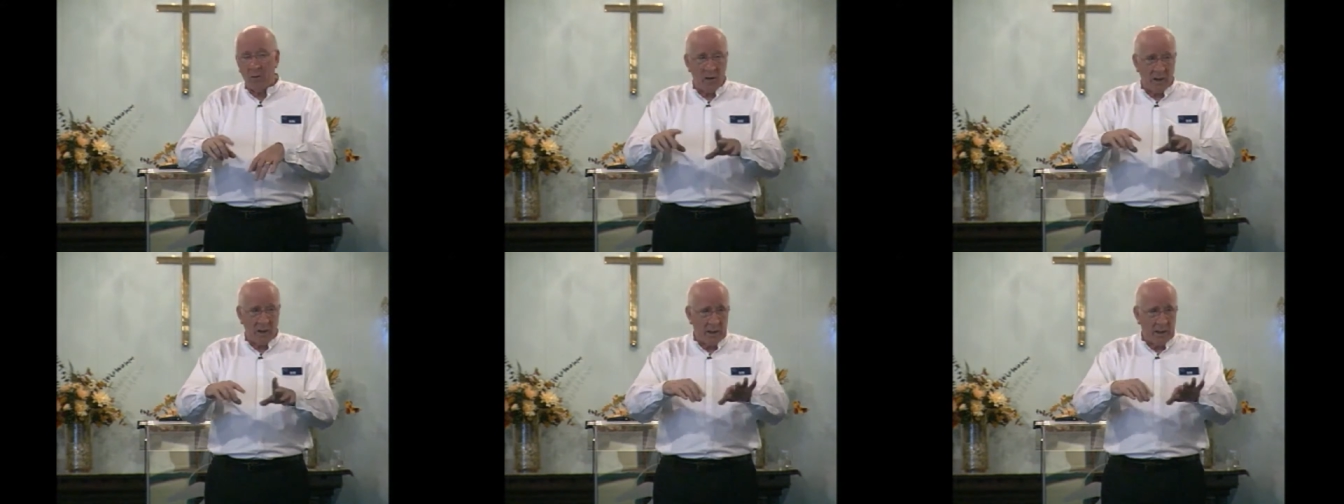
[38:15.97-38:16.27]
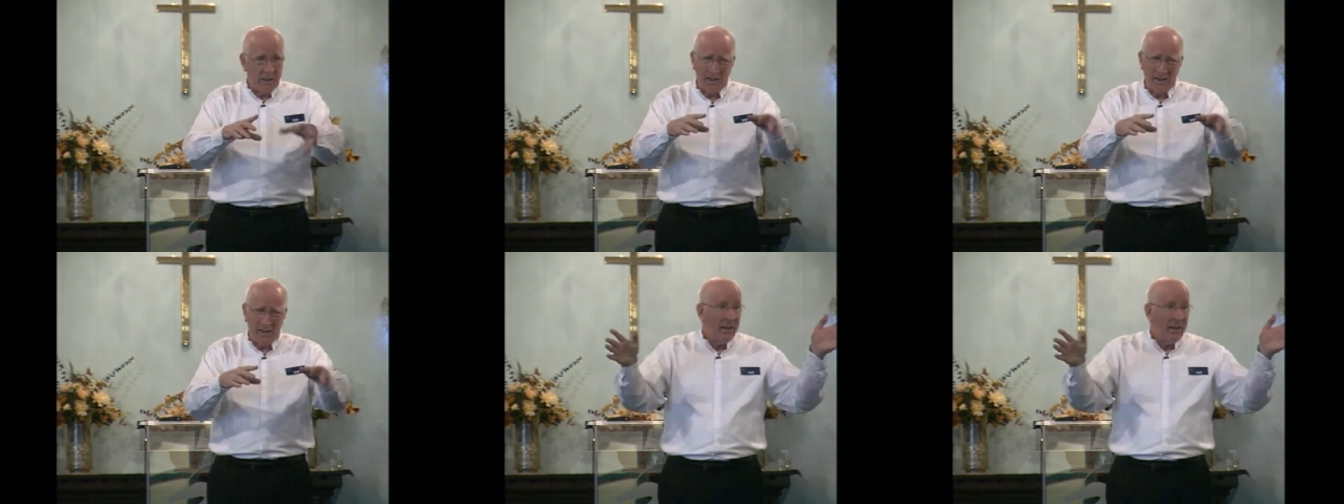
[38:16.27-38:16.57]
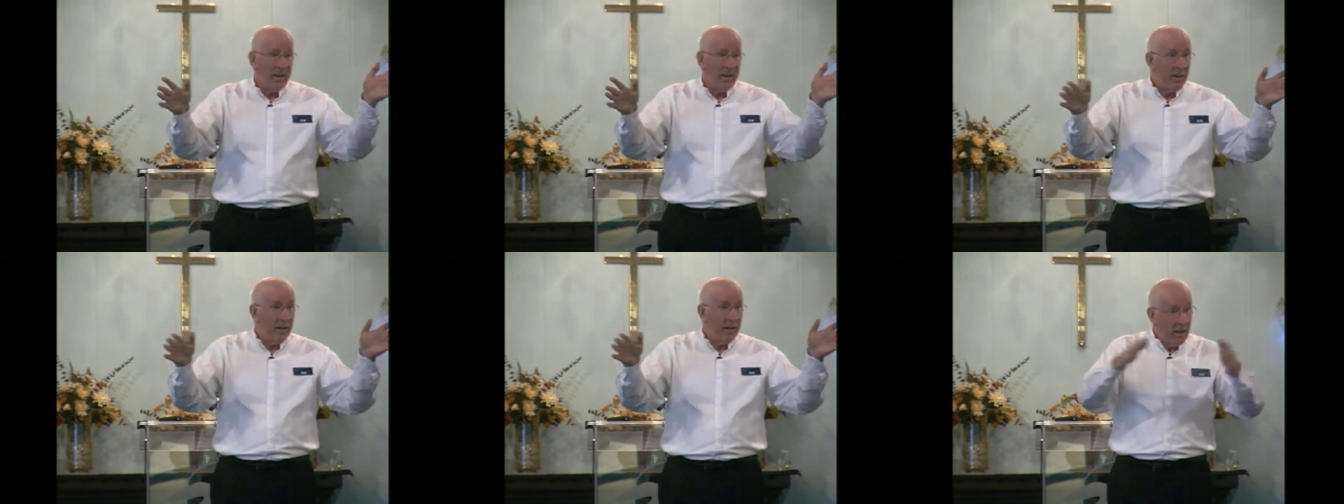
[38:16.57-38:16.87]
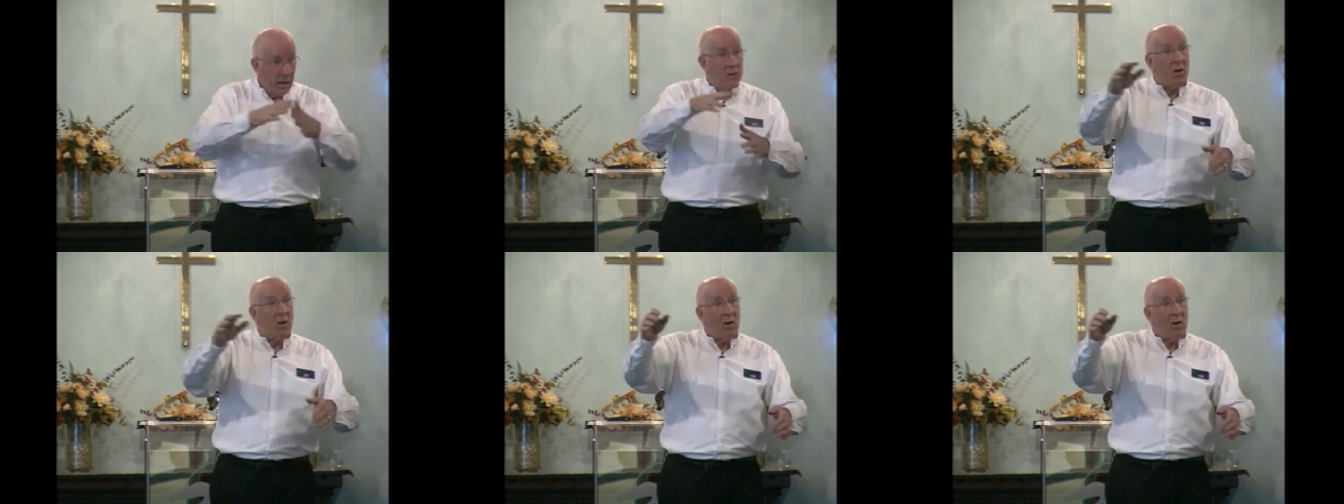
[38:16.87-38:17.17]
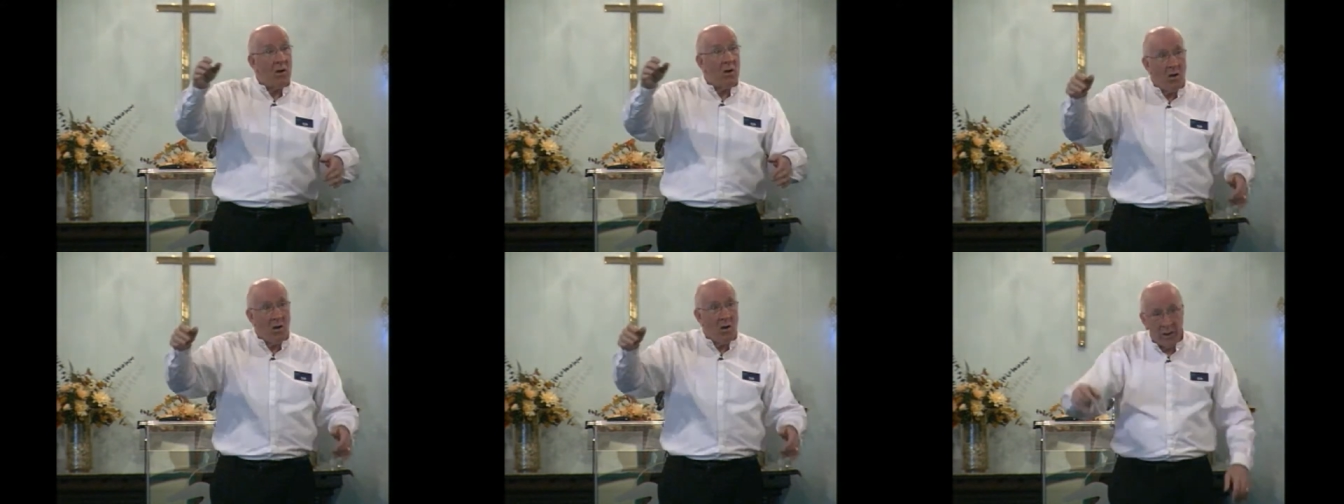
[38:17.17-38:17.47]
And it goes
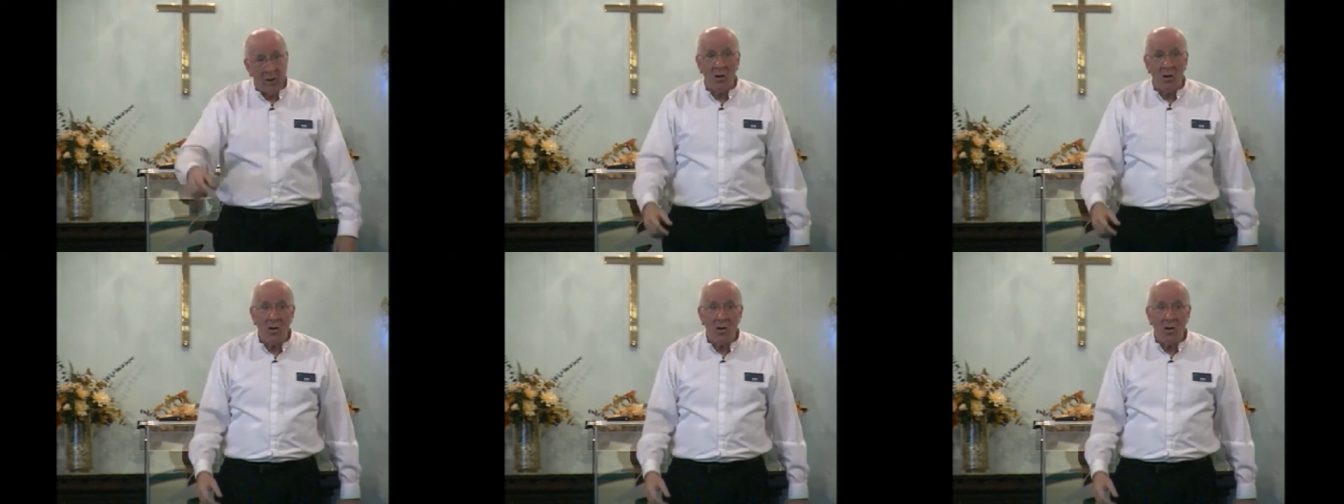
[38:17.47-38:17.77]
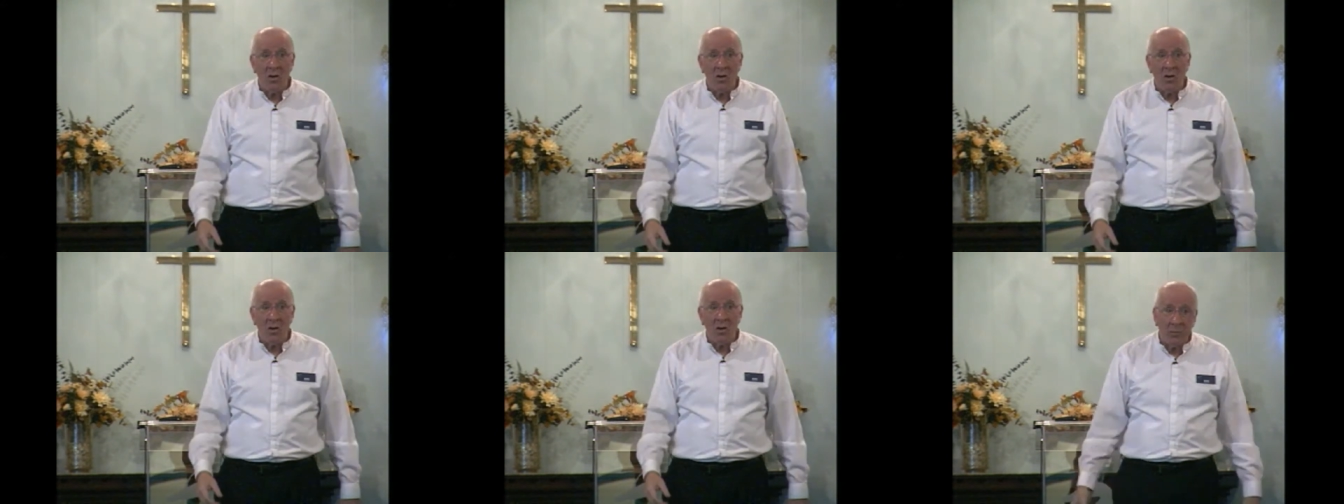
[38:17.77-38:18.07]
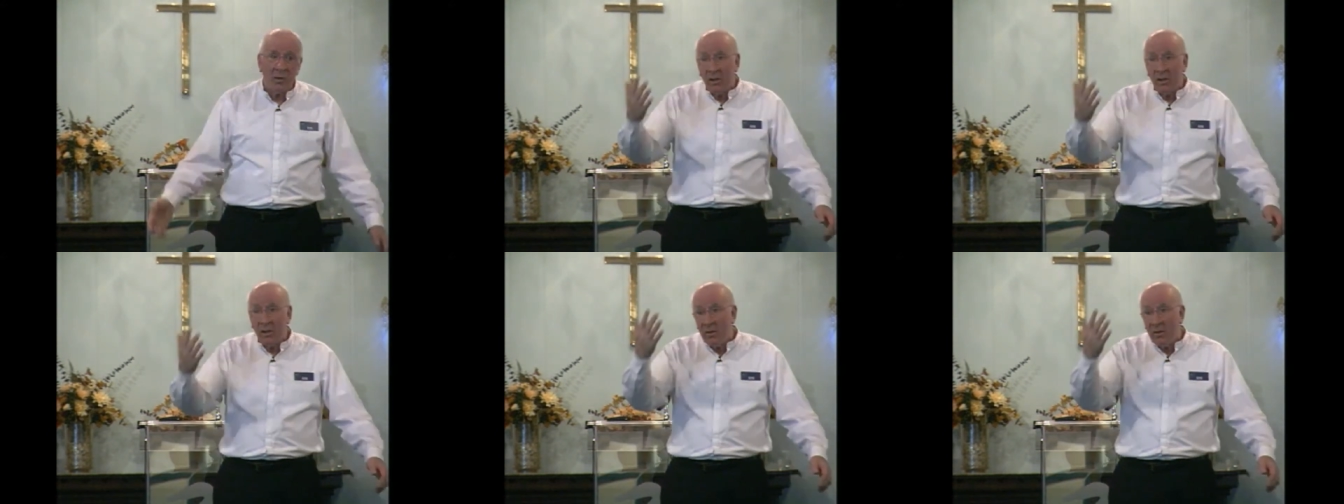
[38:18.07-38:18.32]
on and on. I'm going,